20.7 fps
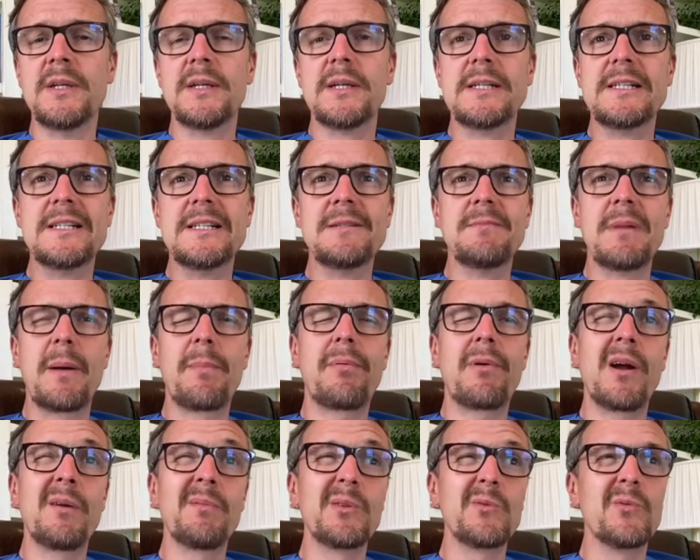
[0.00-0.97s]
I
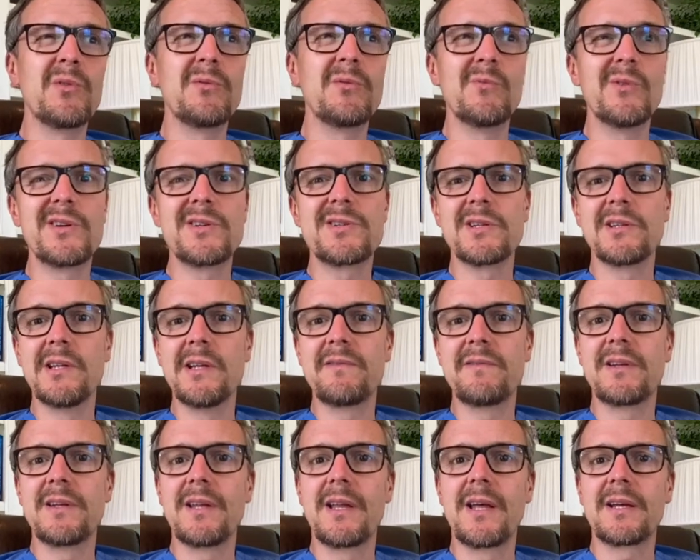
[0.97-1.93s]
probably wouldn't want you
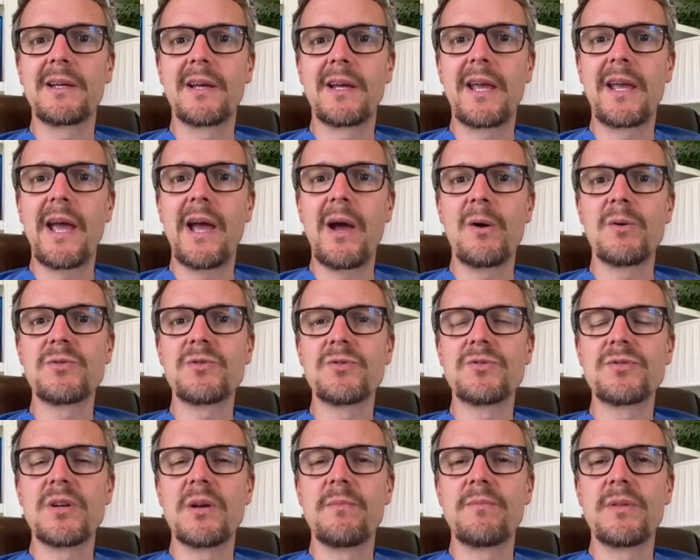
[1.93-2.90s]
lifting like a couch or
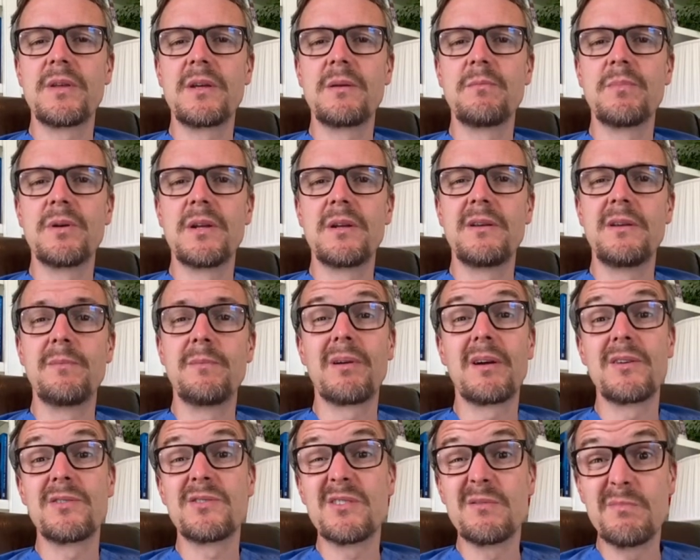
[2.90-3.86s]
something, but you
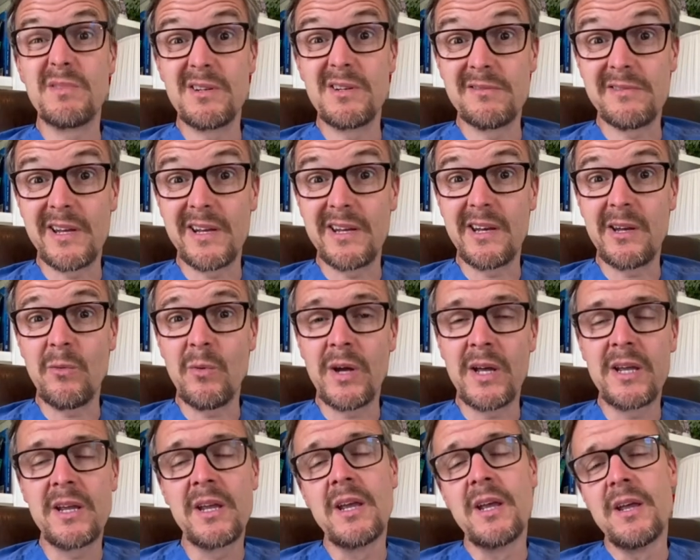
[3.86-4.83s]
probably shouldn't be doing that
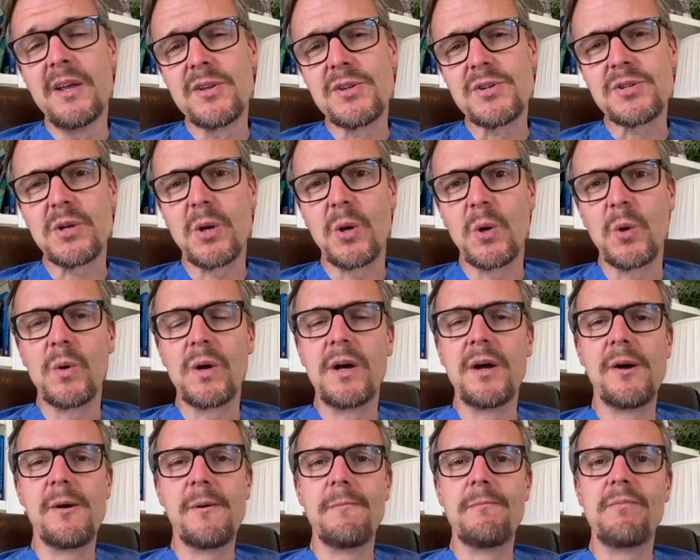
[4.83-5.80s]
anyway.
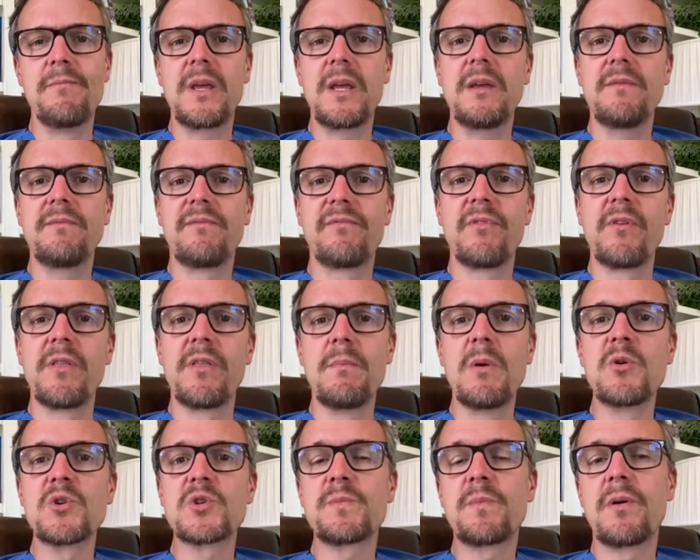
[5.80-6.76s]
So for the
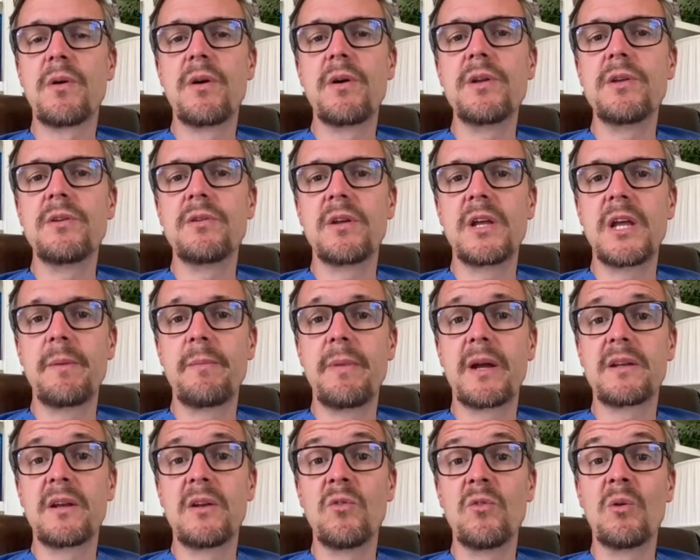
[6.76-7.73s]
most part, you can get
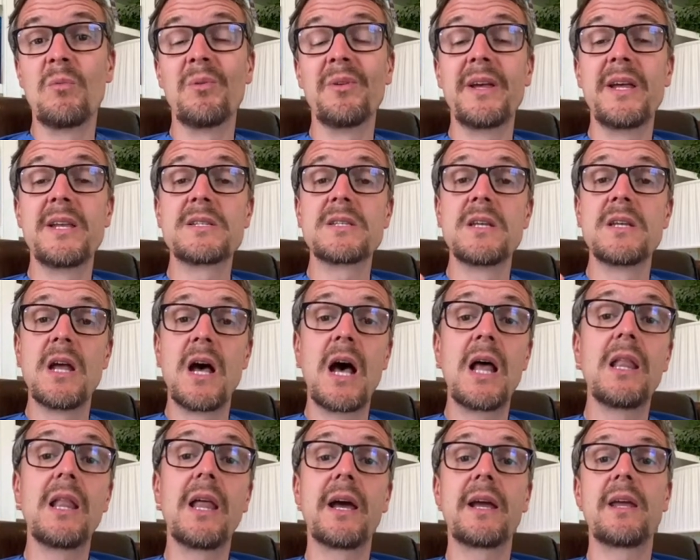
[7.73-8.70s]
back to normal. It's
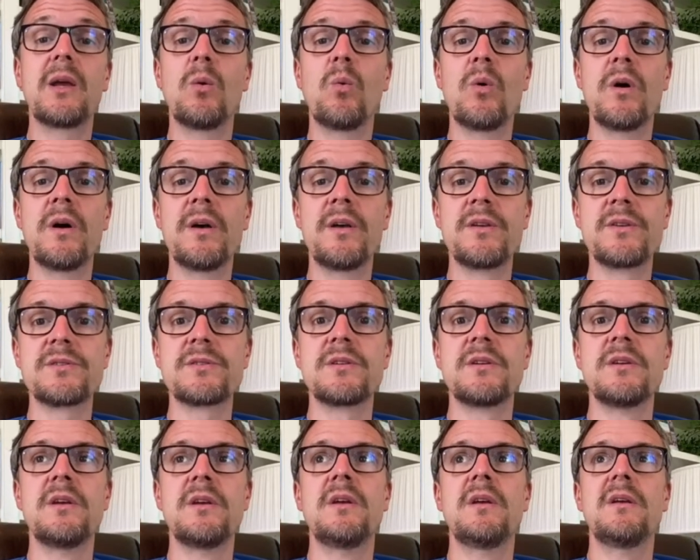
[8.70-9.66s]
not like it
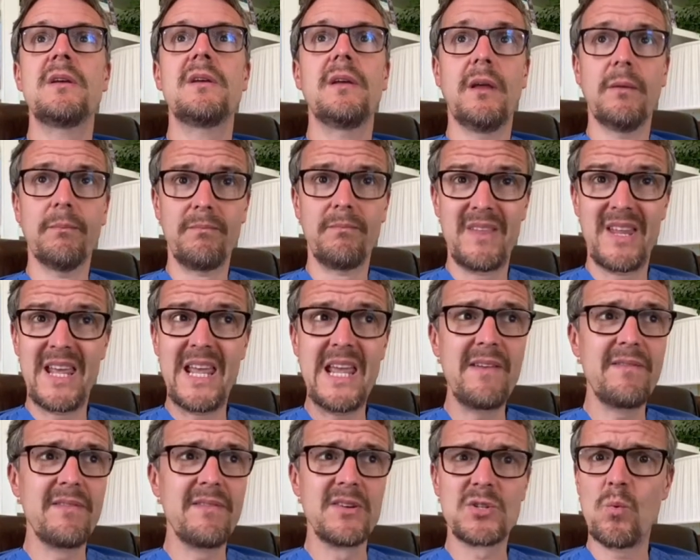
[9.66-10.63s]
was
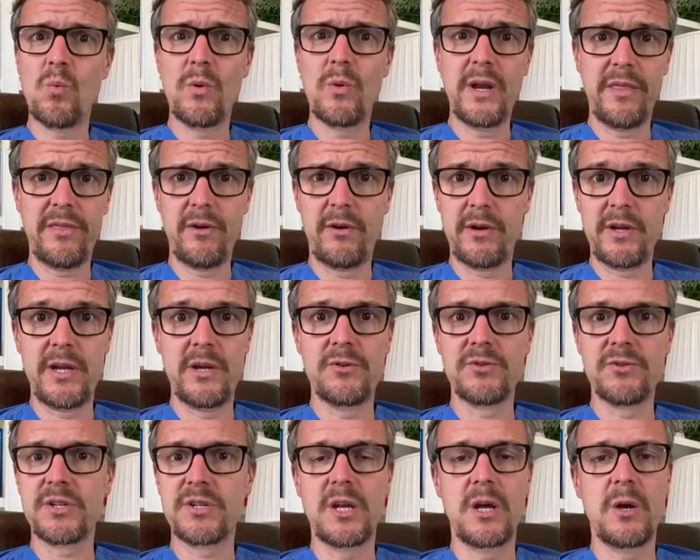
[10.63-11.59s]
even 20, 30
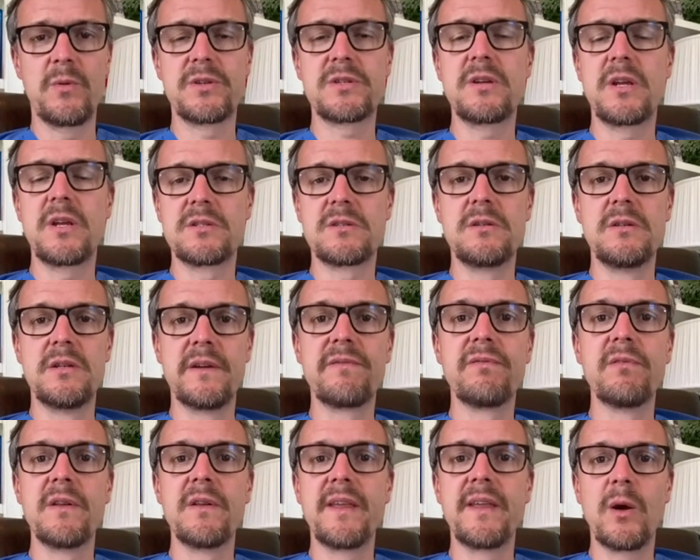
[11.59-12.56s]
years ago. It's
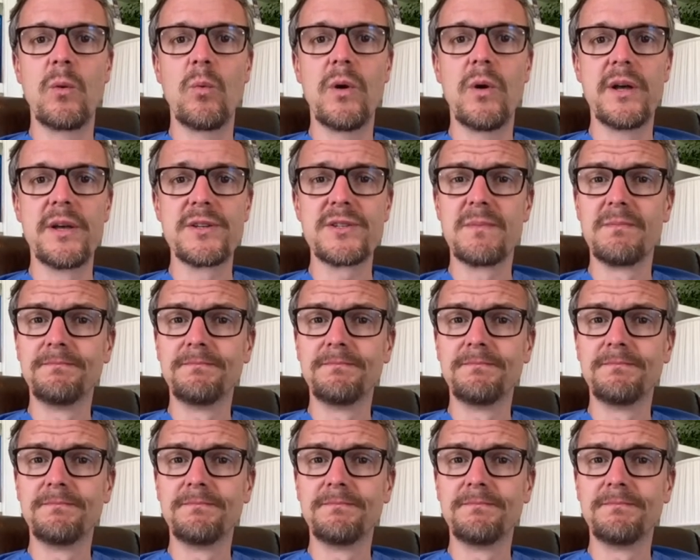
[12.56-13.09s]
different than it was.